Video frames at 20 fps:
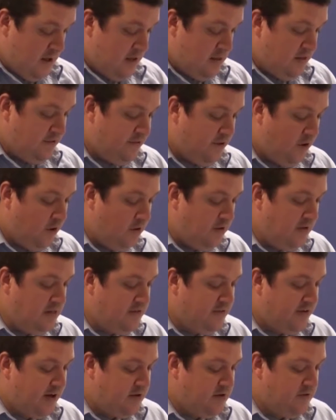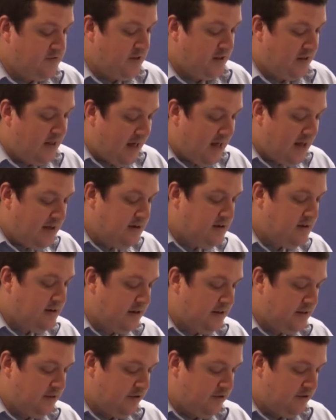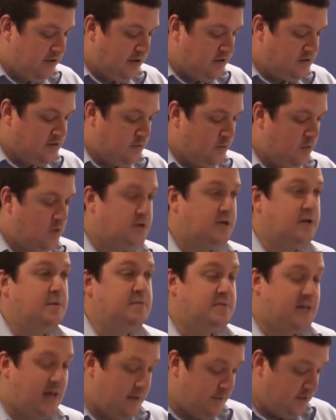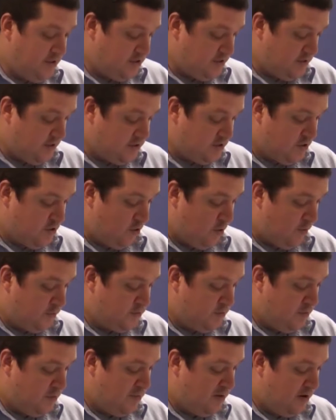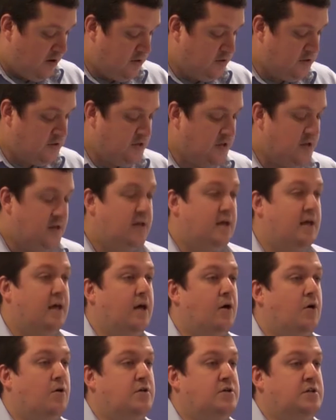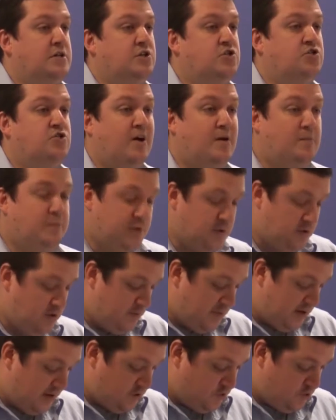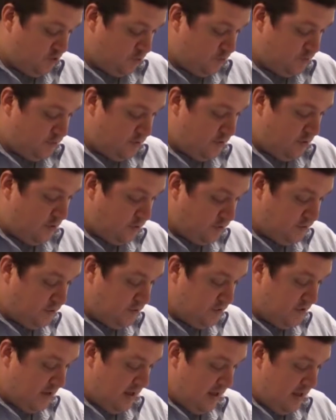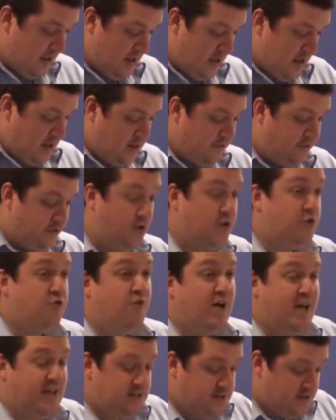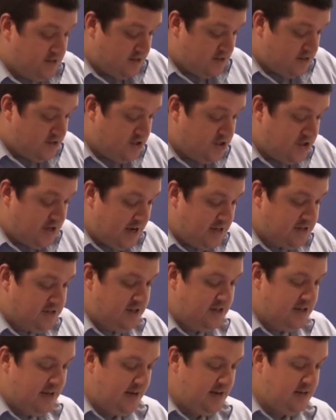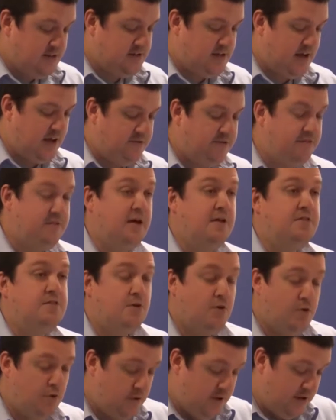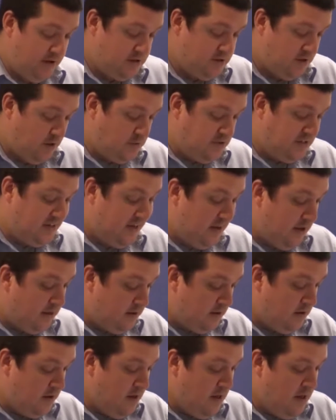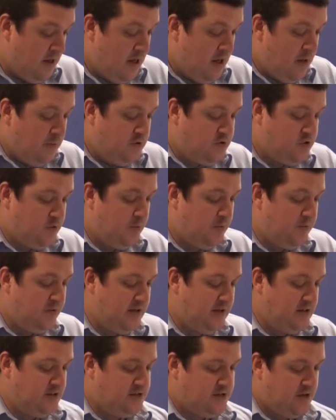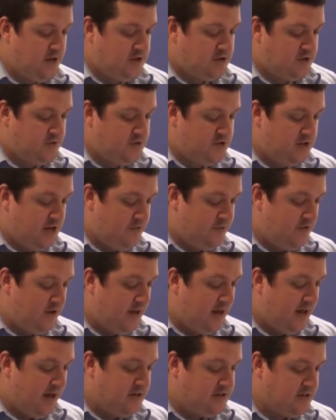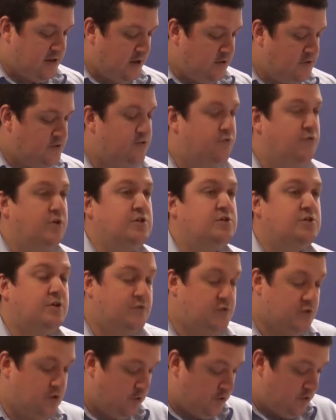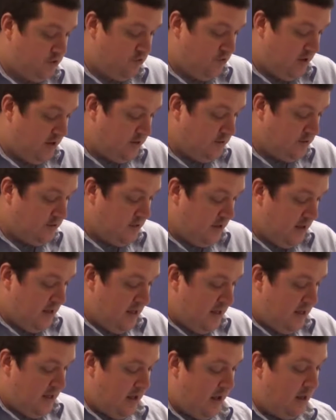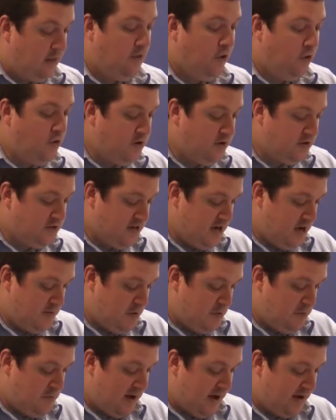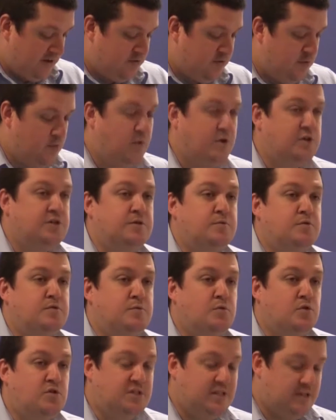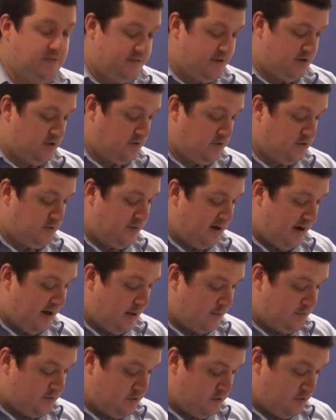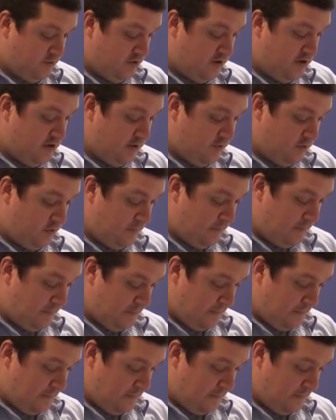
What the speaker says: The fall in the value of the land likely relates to wartime damage, as crops were burned or indeed trampled by troops and horses. The fall in rents suggests the tenants had fled their holdings altogether, presumably in search of safer lands out of reach of Scottish raiders, a longer-term impact from which it was more difficult perhaps to recover.